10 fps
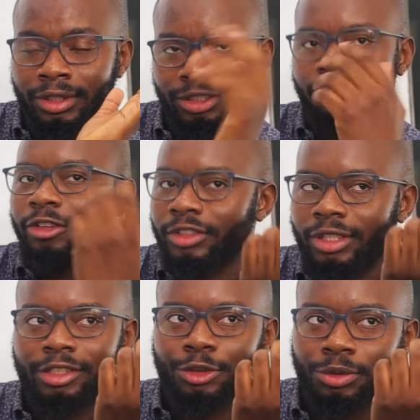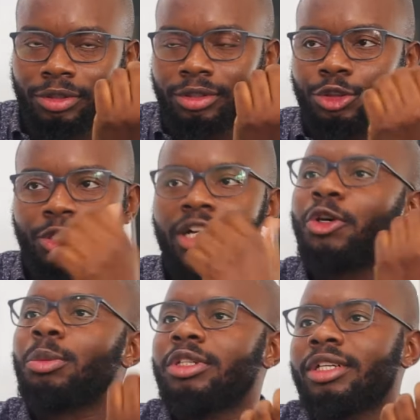Their favorite excuse is you can't
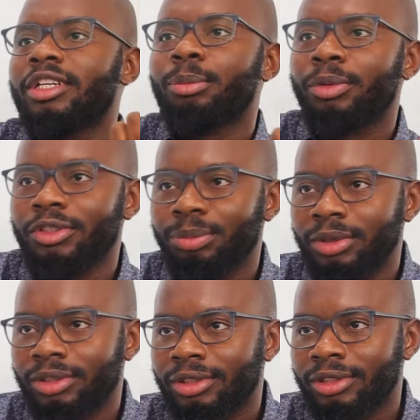come without an appointment.